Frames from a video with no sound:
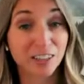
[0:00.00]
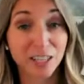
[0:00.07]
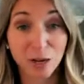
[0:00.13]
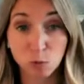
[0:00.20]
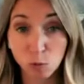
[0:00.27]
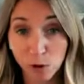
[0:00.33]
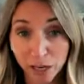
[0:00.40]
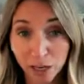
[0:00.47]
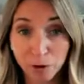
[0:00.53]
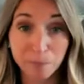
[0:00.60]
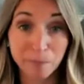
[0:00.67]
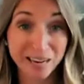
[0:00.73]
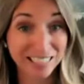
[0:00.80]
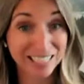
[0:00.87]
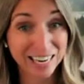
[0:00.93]
They wear
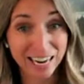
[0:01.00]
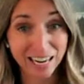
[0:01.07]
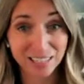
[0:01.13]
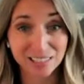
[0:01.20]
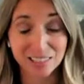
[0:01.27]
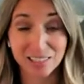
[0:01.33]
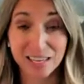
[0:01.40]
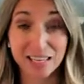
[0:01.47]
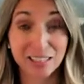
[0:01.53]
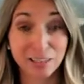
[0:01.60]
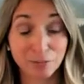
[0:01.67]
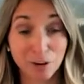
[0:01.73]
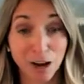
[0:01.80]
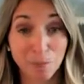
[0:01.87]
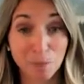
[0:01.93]
many hats and
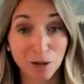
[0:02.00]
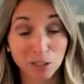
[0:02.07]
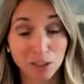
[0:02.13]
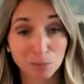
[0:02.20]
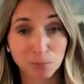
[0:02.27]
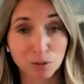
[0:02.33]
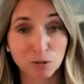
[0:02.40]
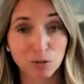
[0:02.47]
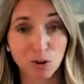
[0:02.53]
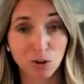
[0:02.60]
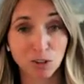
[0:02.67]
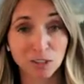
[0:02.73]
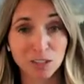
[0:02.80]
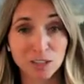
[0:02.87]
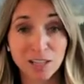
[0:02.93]
they've got multiple
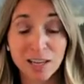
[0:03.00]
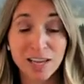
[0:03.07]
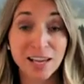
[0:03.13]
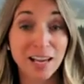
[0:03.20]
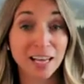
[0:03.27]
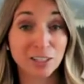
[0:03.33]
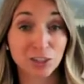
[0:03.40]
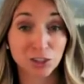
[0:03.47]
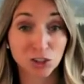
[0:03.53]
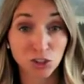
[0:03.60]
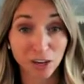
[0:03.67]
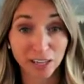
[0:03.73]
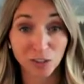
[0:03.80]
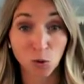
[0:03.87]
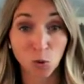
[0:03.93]
roles and they're
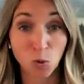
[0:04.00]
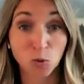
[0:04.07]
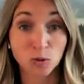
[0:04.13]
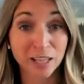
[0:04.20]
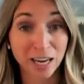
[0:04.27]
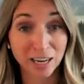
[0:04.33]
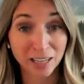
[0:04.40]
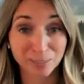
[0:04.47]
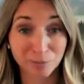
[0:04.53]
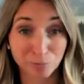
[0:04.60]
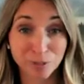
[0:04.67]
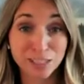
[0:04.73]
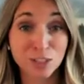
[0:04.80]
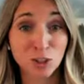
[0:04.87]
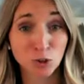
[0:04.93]
trying to hold that,
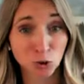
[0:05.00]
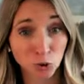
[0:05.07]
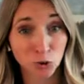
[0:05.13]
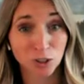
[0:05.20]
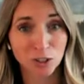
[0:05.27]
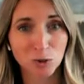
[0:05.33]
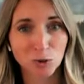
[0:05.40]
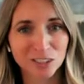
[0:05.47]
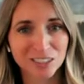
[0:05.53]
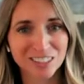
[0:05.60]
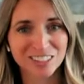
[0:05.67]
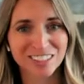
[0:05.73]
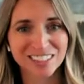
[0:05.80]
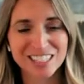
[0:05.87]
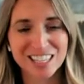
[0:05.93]
be the glue that holds
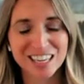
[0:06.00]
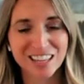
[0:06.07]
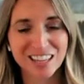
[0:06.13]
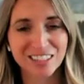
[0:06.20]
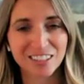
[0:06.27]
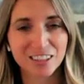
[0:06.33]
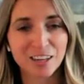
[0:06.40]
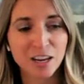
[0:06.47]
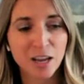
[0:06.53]
it all together.